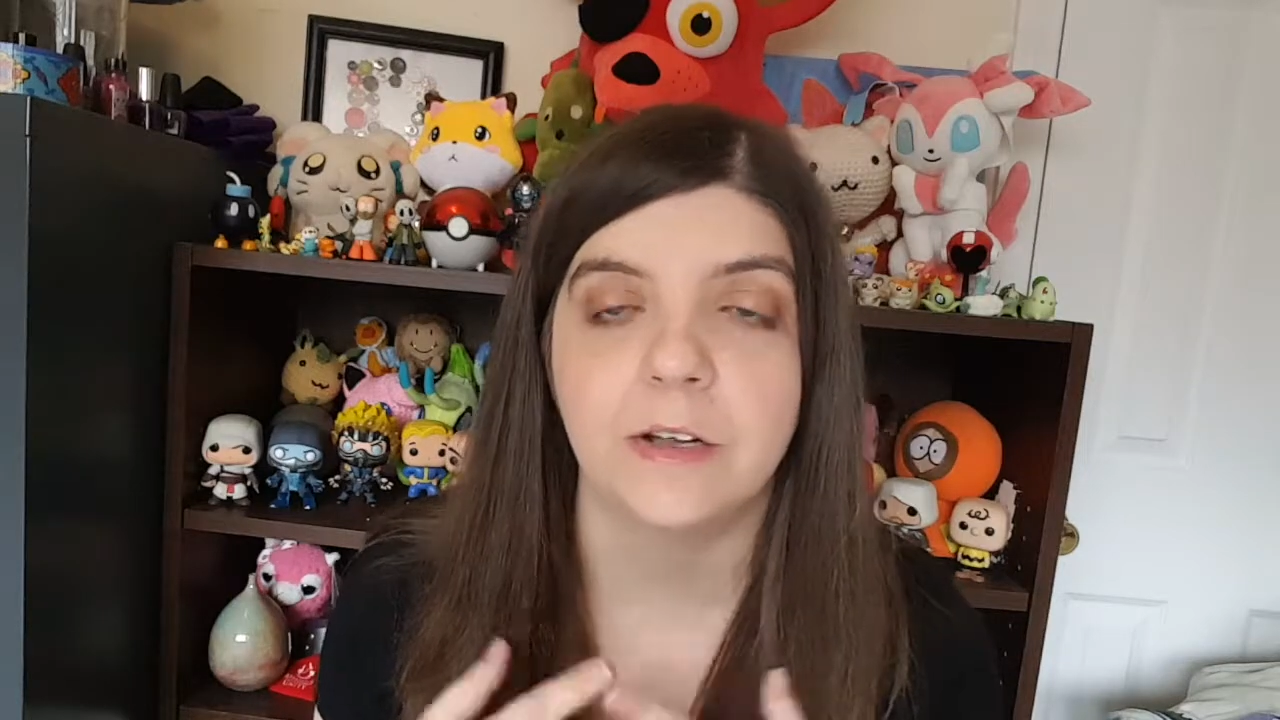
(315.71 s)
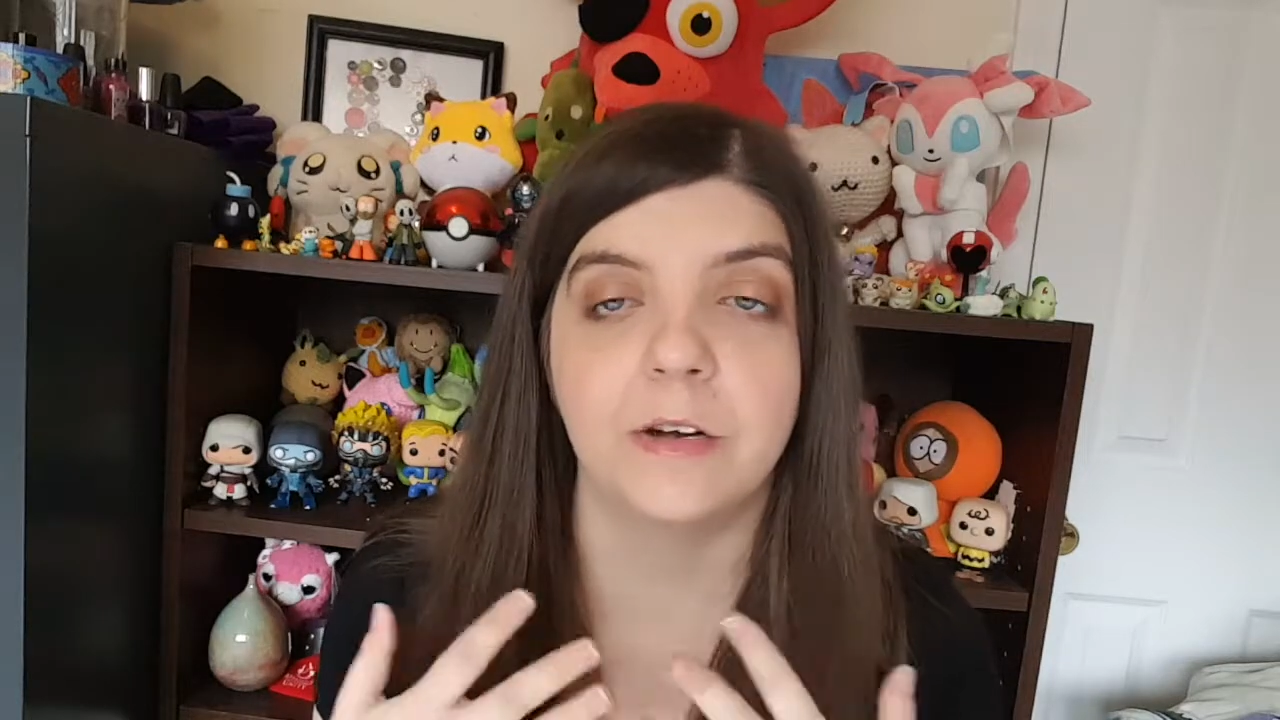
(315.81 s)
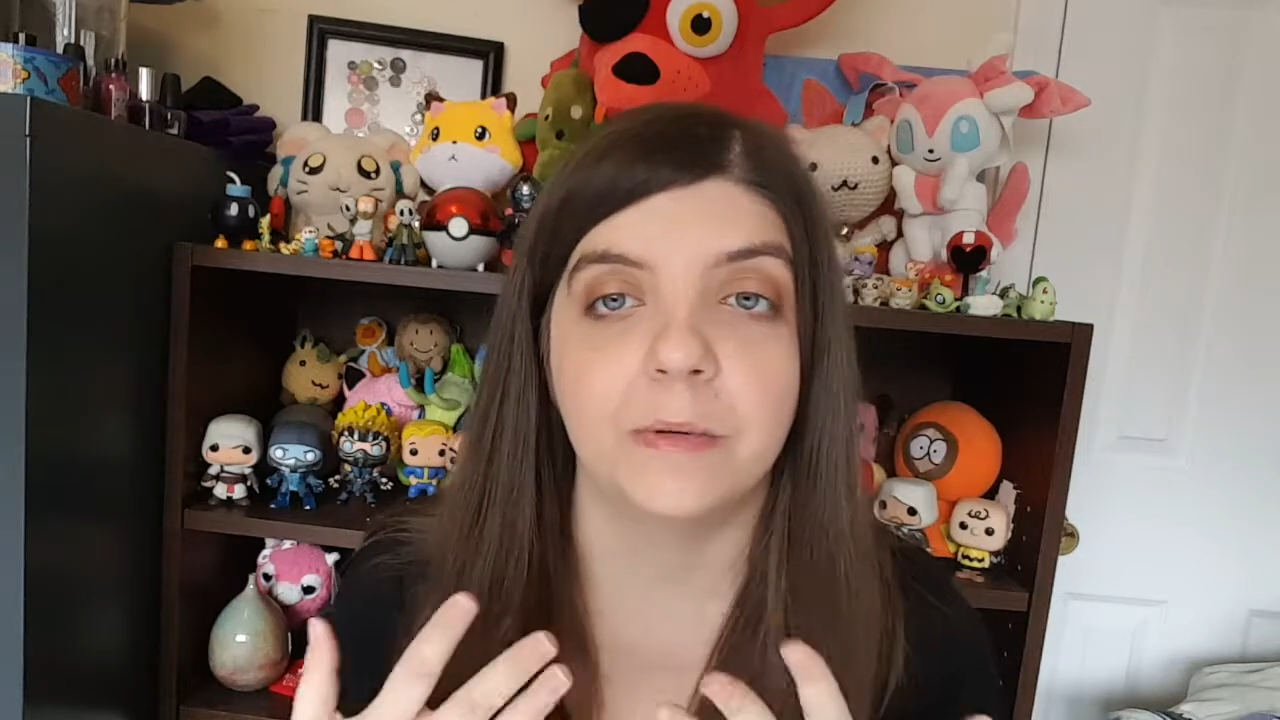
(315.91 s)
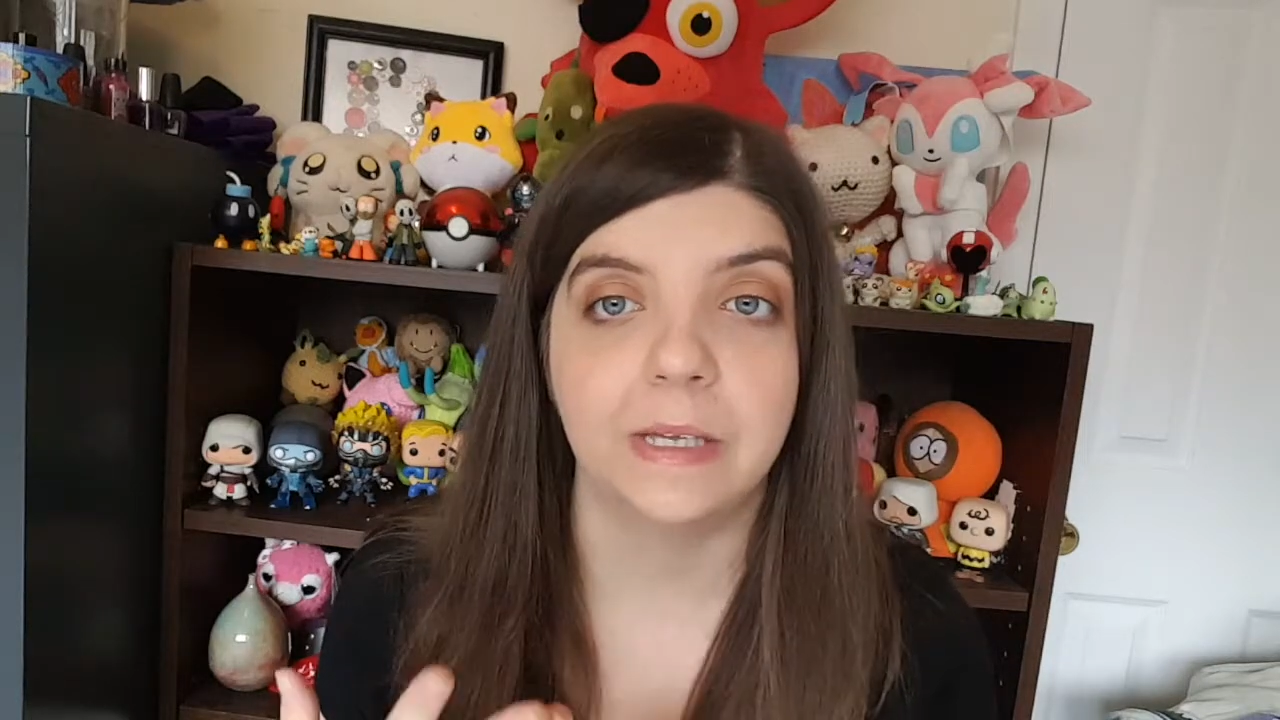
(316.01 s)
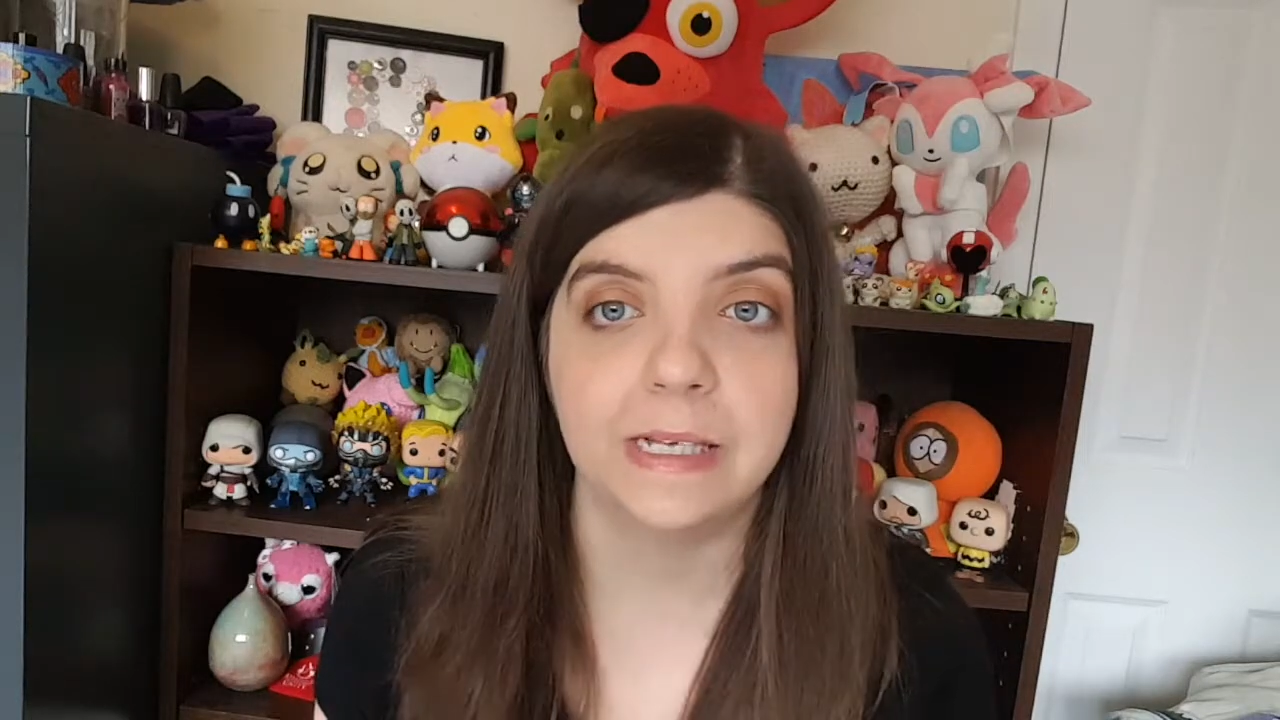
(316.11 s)
they're
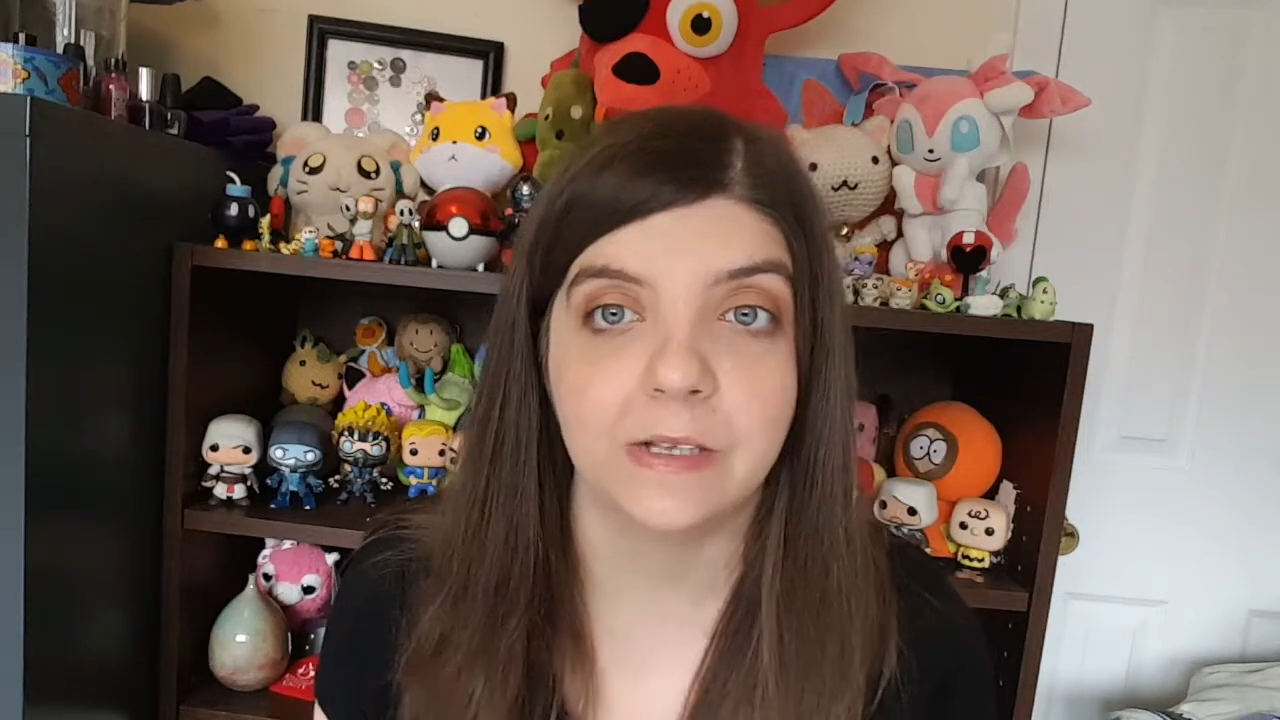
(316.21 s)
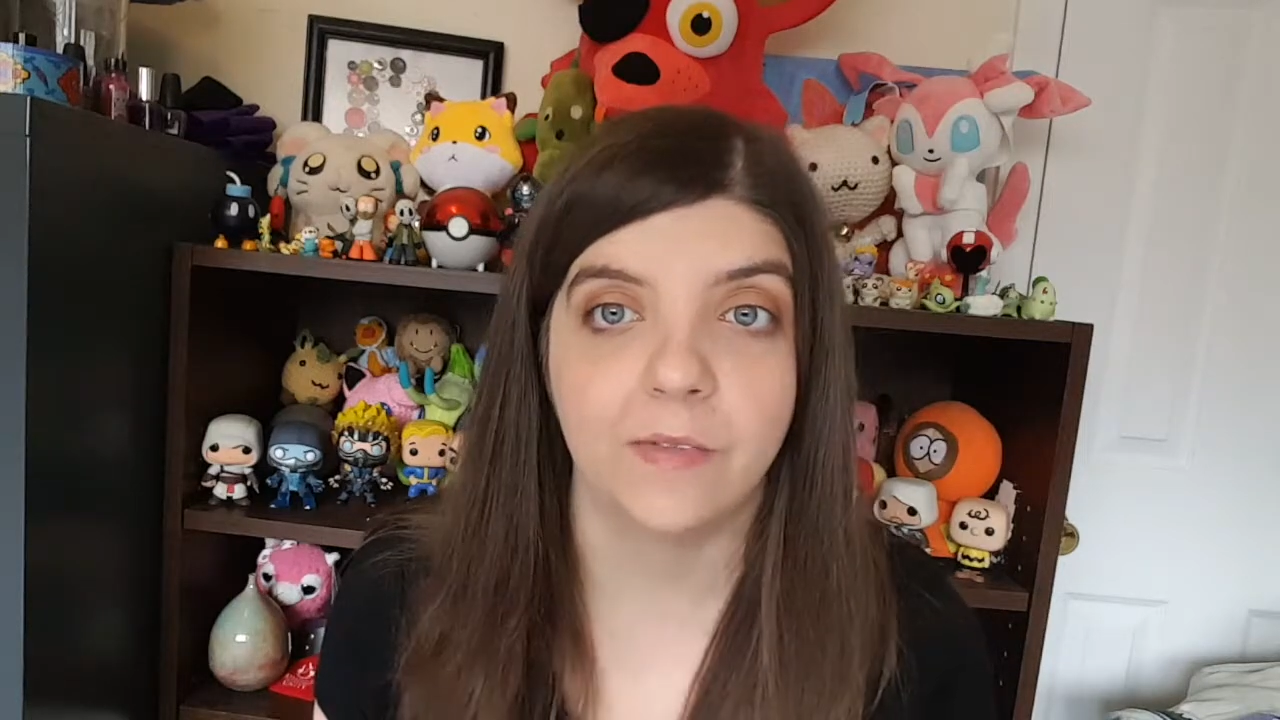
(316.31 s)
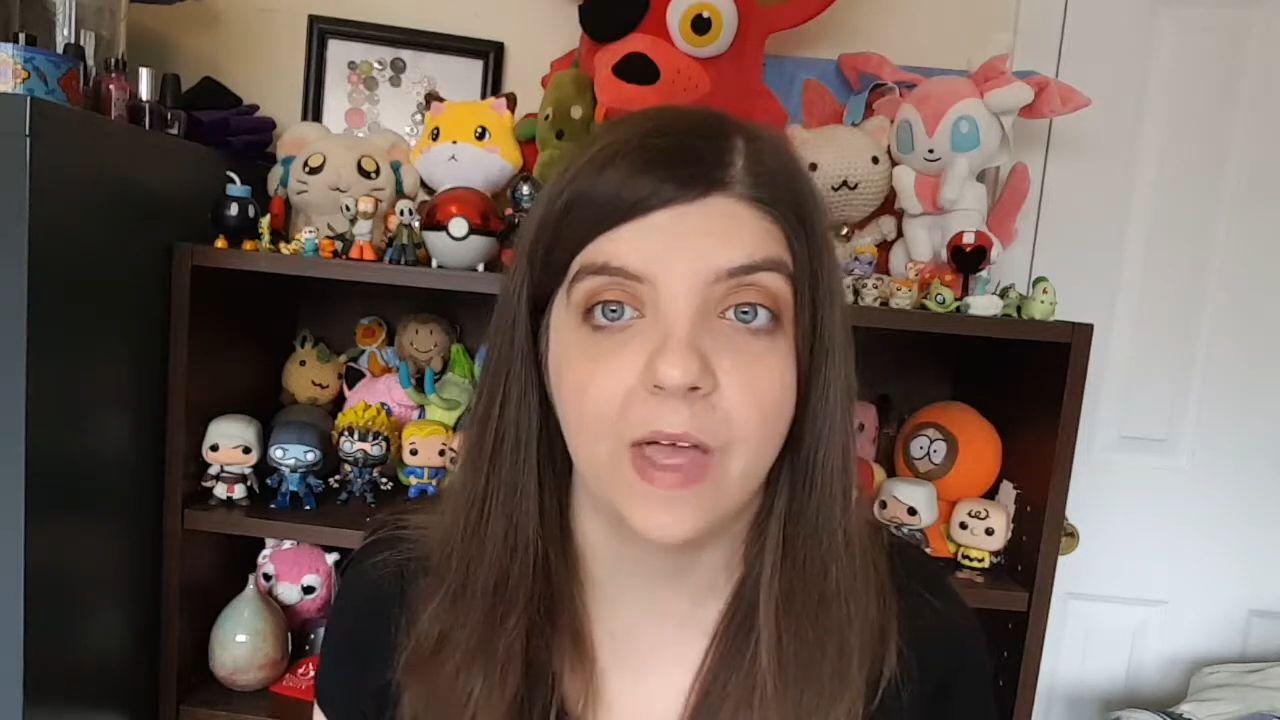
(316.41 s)
gonna release on